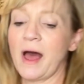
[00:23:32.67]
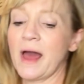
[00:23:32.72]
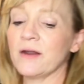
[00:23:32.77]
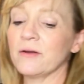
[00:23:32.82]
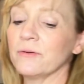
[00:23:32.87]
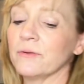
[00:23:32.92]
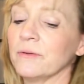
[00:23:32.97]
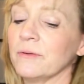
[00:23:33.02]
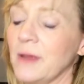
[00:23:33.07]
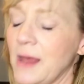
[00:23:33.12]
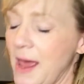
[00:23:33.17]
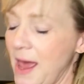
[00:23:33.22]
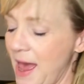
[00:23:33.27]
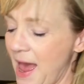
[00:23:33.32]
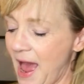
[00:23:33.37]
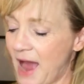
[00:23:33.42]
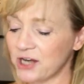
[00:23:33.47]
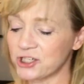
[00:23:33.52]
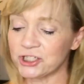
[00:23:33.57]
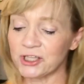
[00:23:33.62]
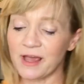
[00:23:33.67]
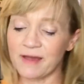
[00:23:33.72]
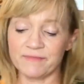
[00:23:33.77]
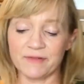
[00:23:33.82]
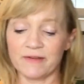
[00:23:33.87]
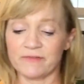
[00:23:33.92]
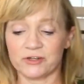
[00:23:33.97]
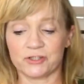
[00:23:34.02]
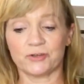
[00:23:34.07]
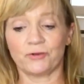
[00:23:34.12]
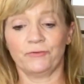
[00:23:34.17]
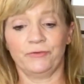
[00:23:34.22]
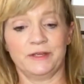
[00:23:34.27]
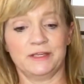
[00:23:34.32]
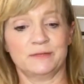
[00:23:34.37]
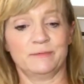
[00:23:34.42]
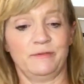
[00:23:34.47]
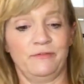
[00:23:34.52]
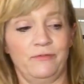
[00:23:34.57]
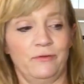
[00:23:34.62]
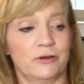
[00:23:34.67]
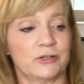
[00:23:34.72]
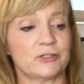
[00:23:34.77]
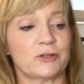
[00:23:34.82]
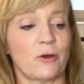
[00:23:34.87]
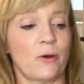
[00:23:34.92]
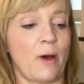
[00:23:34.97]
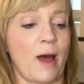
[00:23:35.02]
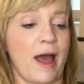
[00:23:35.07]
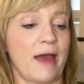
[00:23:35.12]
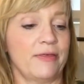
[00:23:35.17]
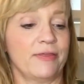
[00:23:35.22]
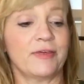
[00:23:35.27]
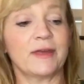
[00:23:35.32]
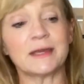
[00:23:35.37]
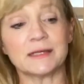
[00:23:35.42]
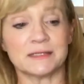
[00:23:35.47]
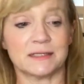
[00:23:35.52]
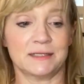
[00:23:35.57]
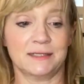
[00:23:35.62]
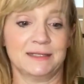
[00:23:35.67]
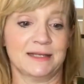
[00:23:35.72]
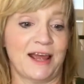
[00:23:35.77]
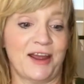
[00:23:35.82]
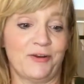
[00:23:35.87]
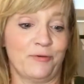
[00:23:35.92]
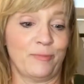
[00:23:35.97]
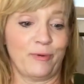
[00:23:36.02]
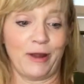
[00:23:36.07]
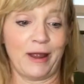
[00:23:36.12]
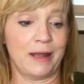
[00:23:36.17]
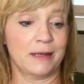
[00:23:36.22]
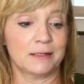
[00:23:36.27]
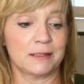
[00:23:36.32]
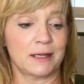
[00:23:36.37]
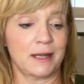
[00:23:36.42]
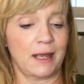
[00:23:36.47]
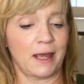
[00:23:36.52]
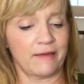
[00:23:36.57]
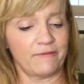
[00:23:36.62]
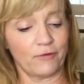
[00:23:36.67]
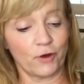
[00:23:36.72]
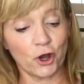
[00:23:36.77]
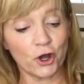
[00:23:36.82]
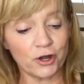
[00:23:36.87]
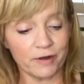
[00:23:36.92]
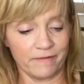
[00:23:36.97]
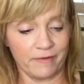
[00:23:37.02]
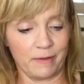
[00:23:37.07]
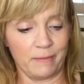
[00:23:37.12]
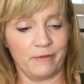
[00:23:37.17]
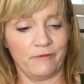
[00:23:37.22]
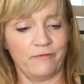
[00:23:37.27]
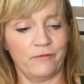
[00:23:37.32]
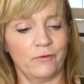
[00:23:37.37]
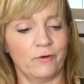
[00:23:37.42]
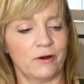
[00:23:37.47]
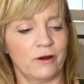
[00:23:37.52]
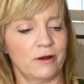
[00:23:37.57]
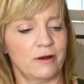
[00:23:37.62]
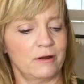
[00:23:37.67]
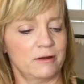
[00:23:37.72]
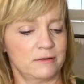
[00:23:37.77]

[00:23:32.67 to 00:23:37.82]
I've never sold these before, so I think it's a designer brand. I've heard of it before.